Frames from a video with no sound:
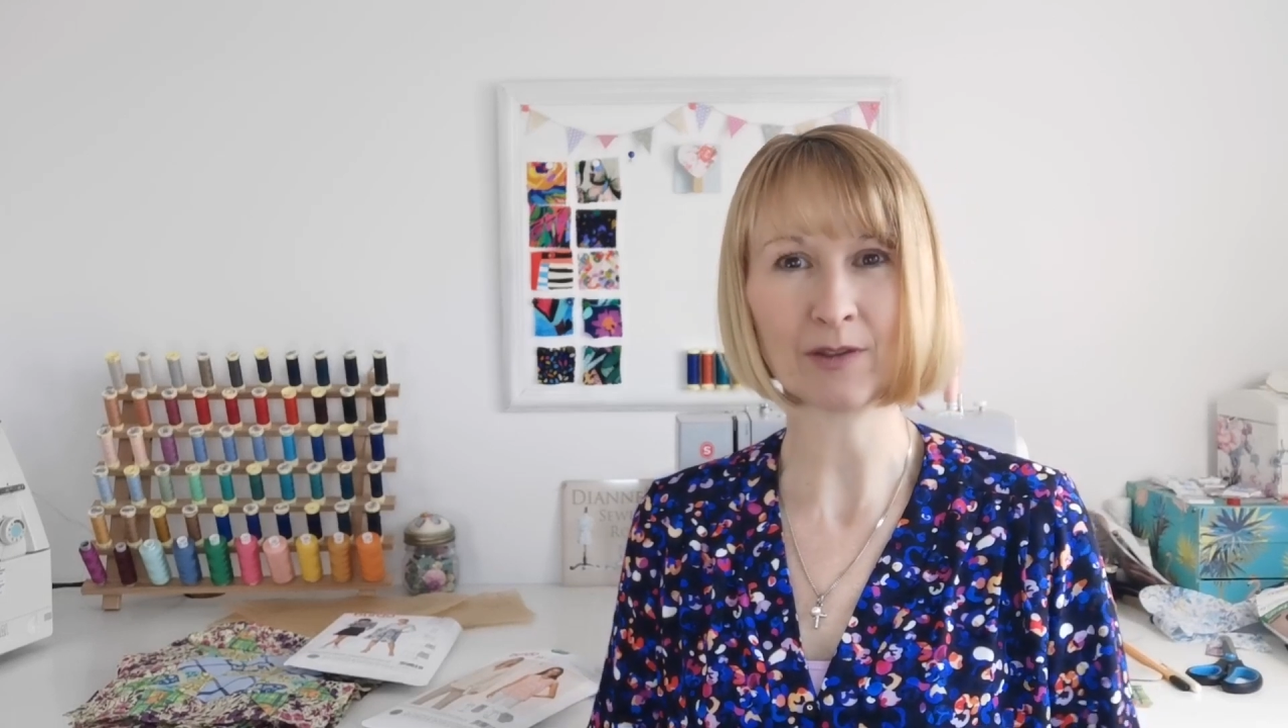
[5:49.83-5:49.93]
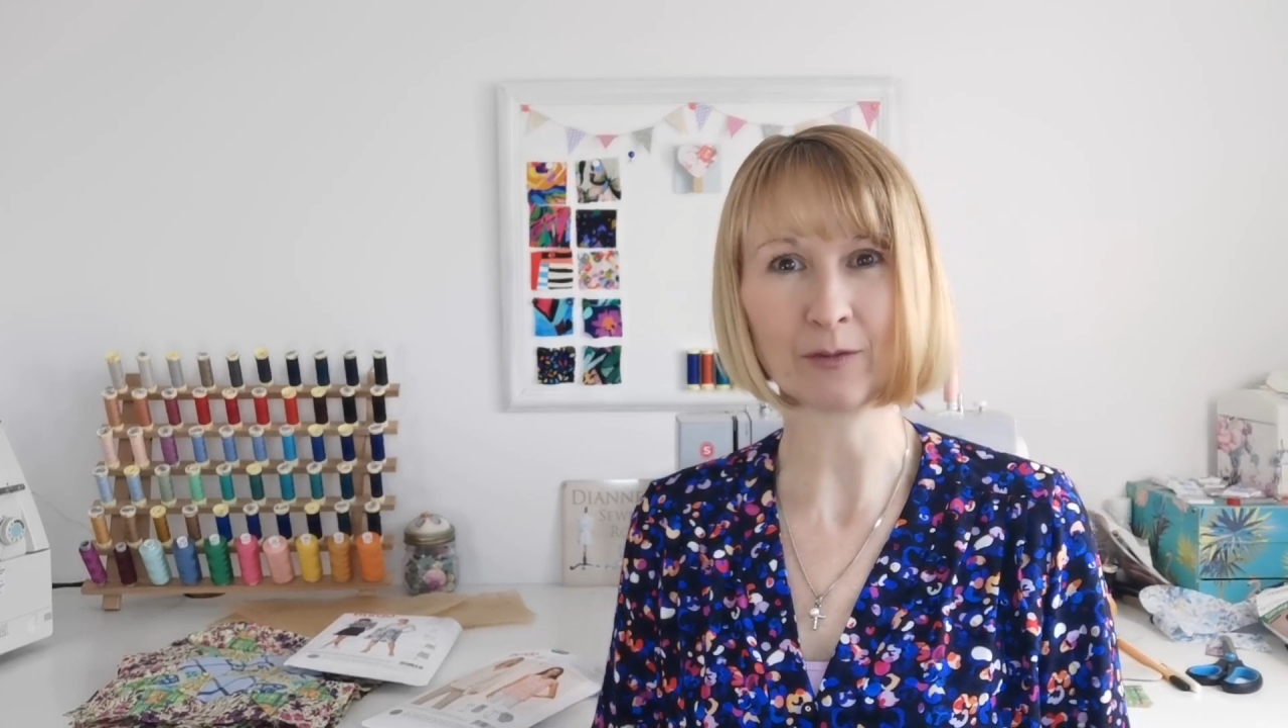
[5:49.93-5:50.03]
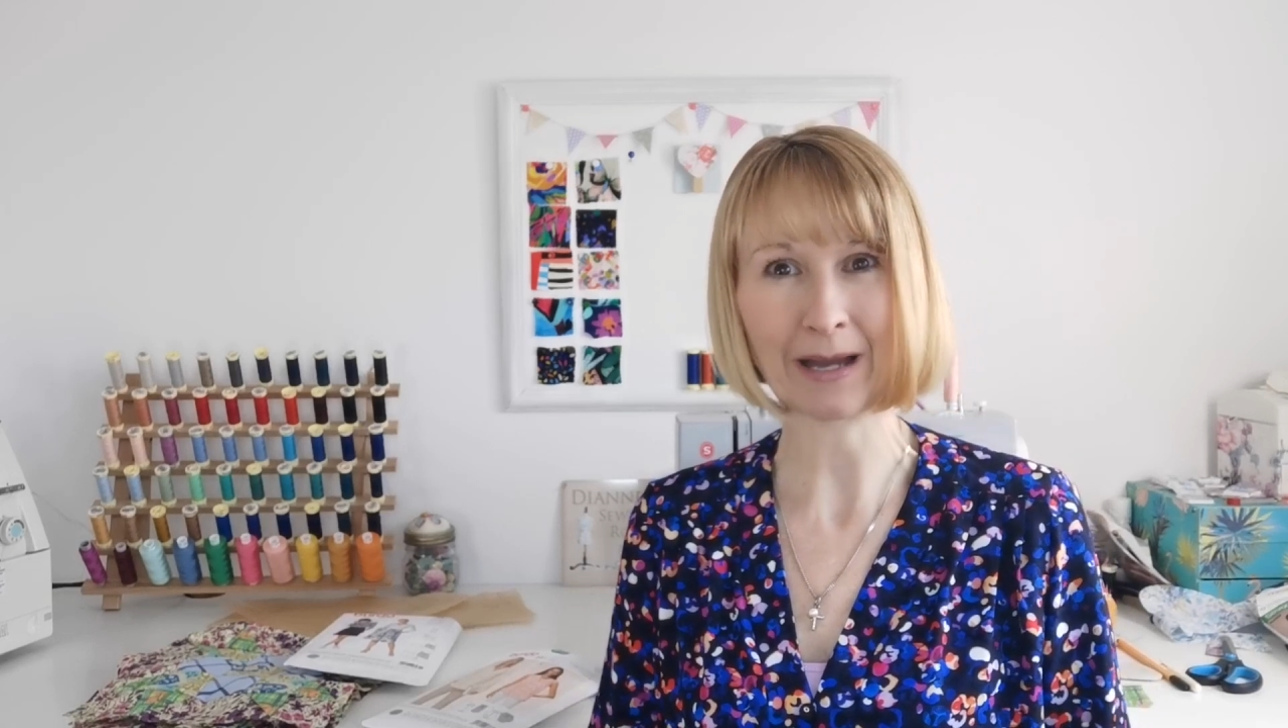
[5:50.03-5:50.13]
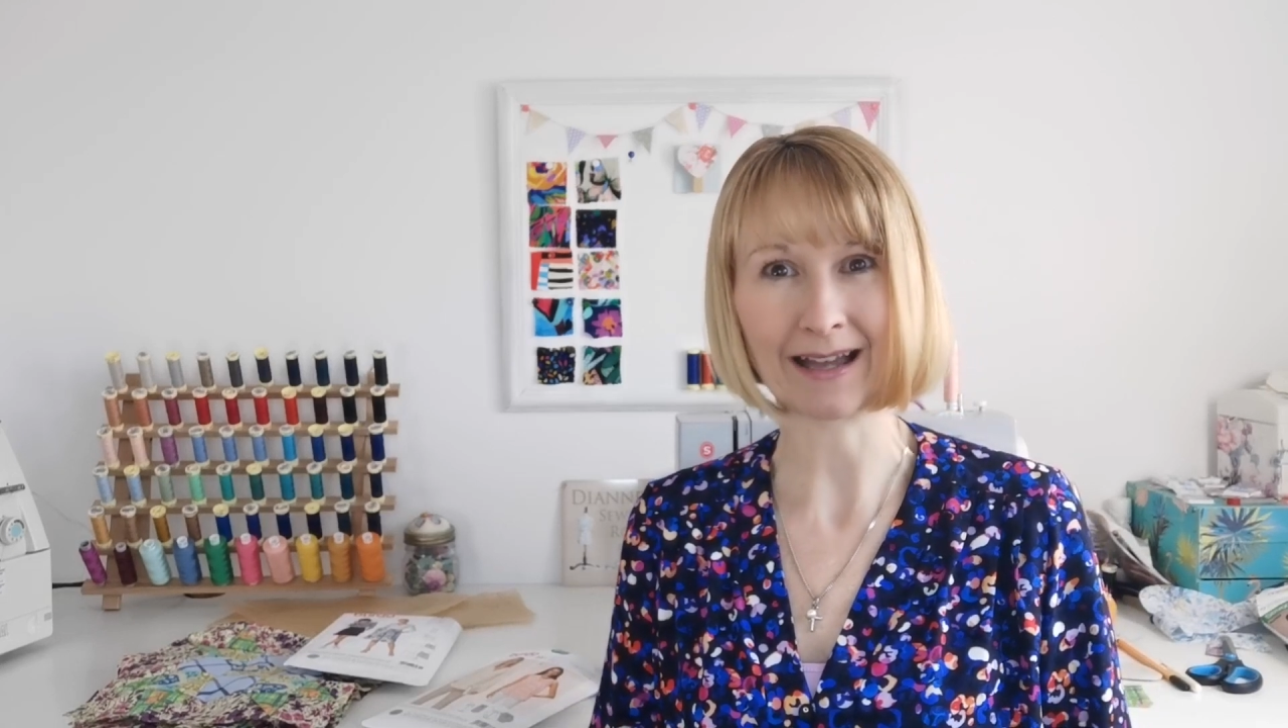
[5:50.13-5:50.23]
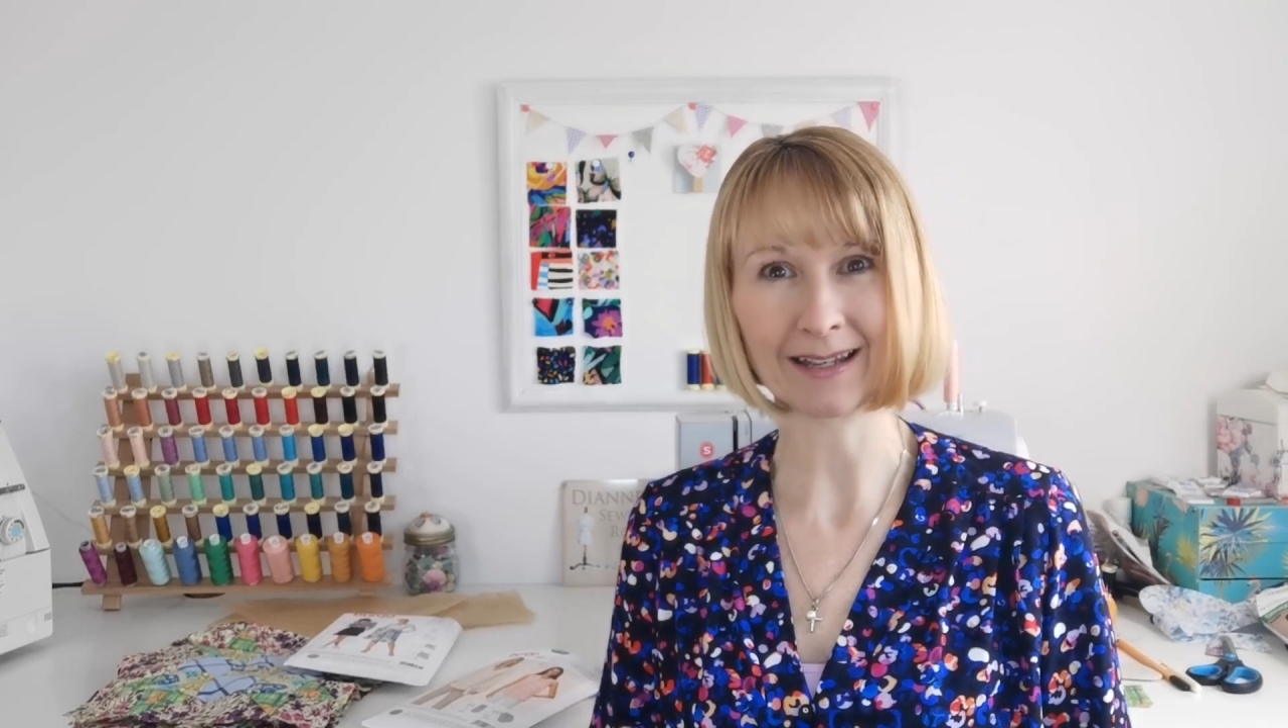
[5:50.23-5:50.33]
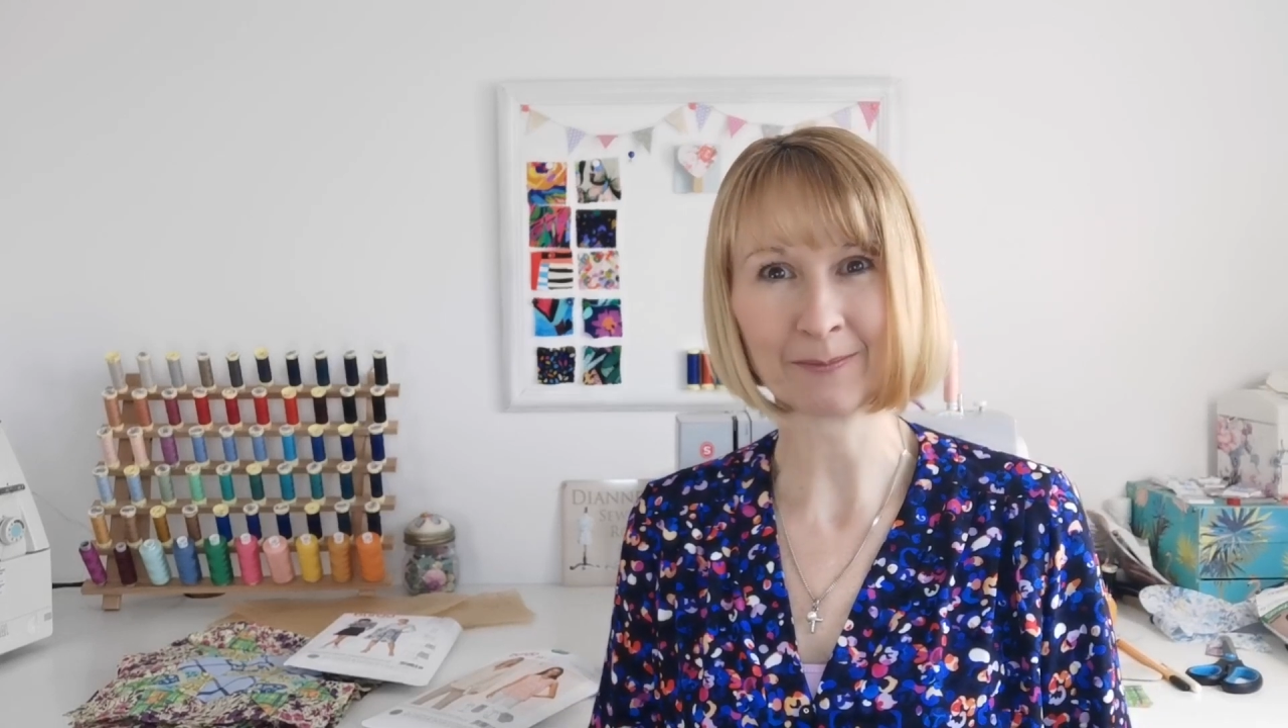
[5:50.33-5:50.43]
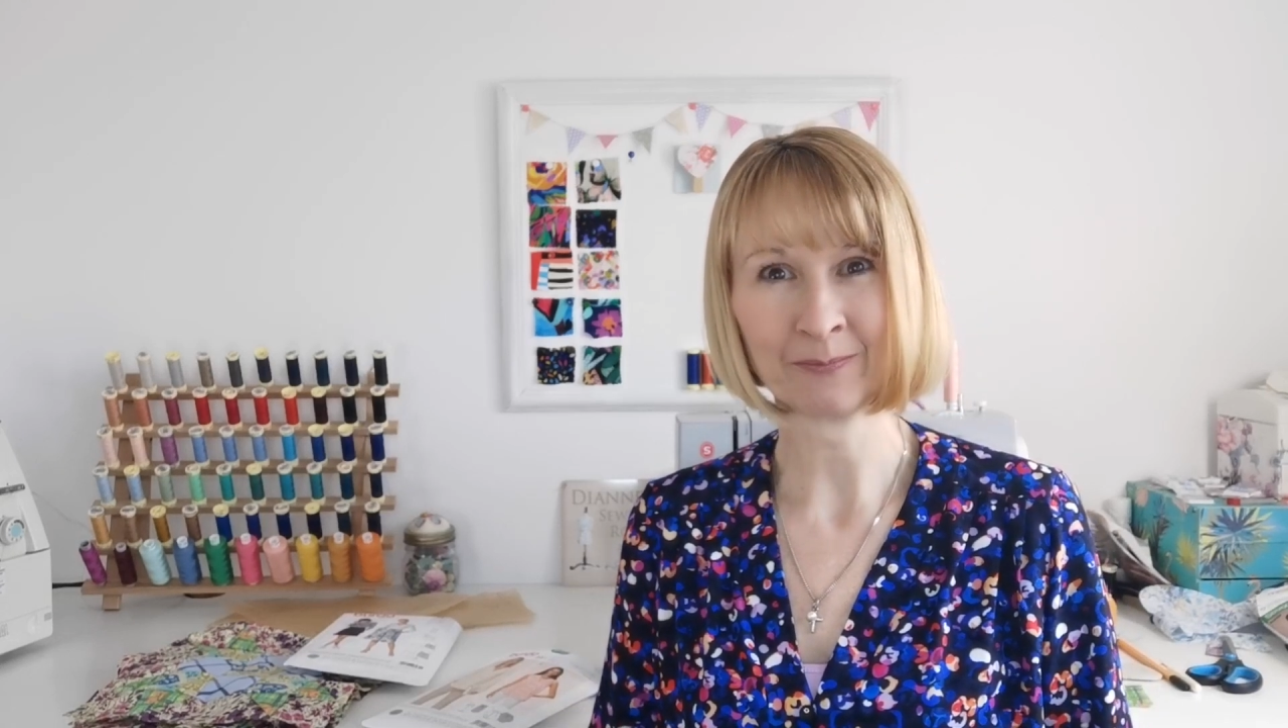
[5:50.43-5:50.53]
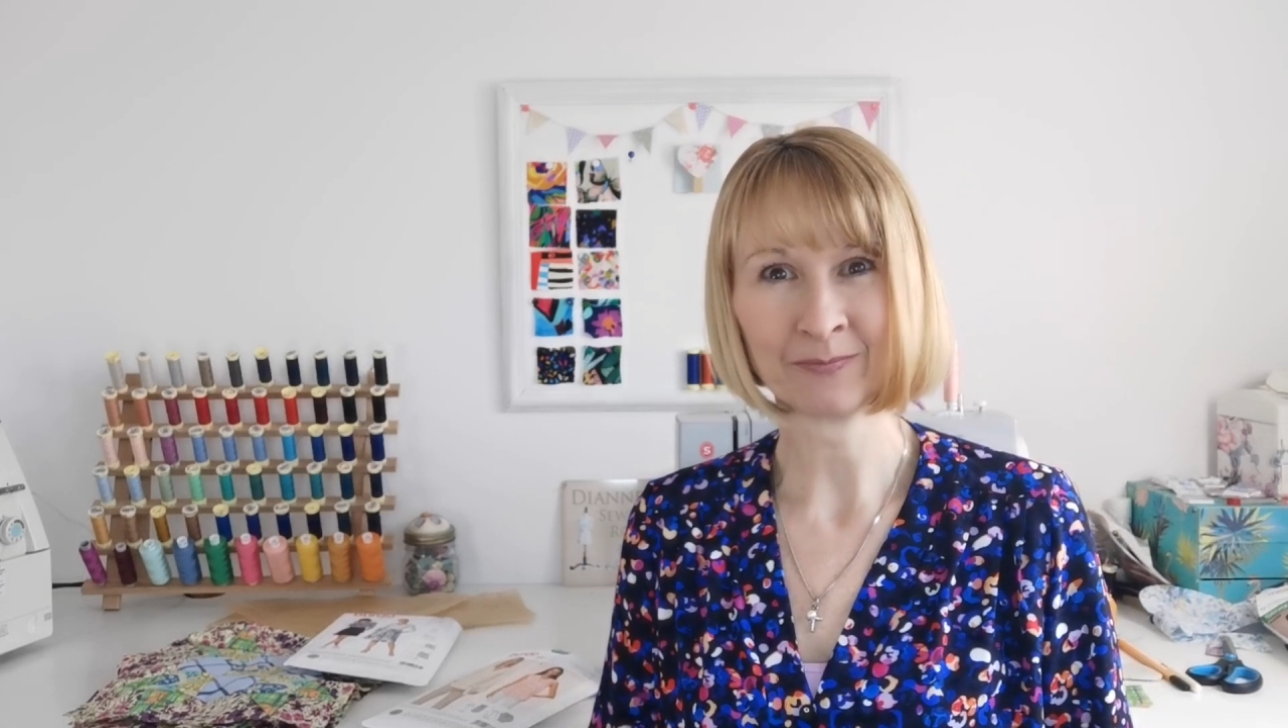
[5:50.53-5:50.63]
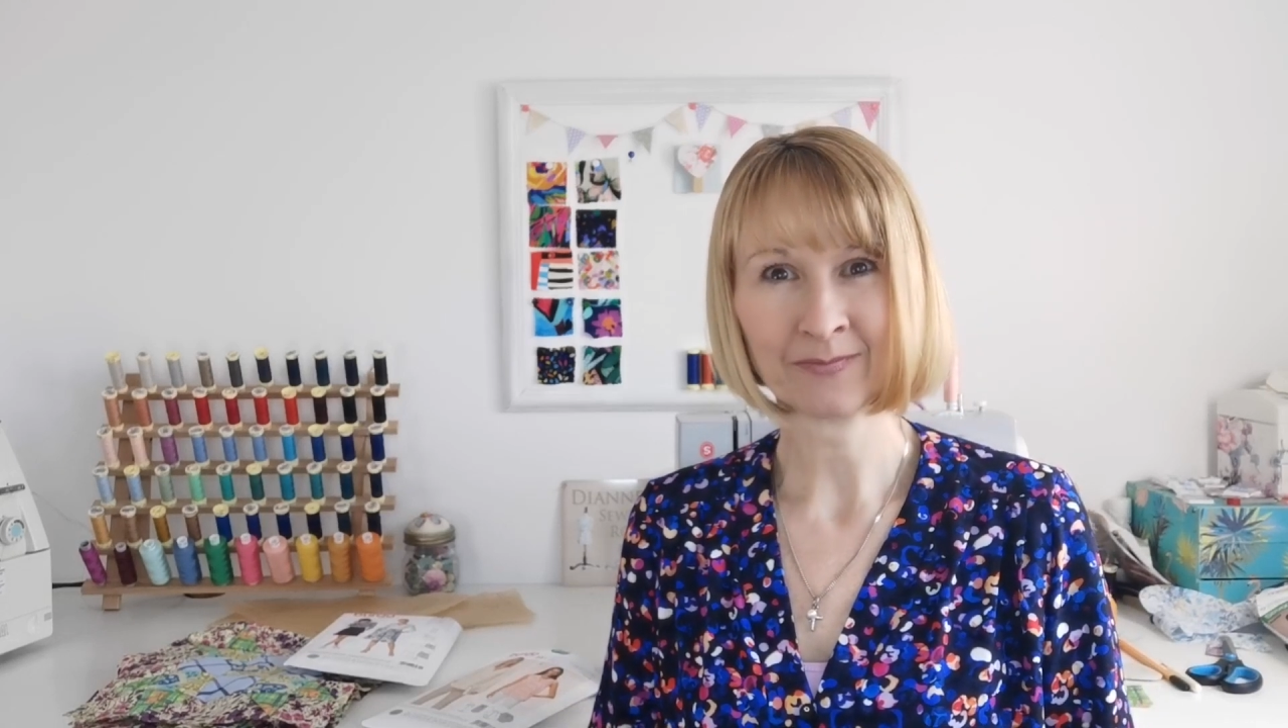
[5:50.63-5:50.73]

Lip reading: on the back.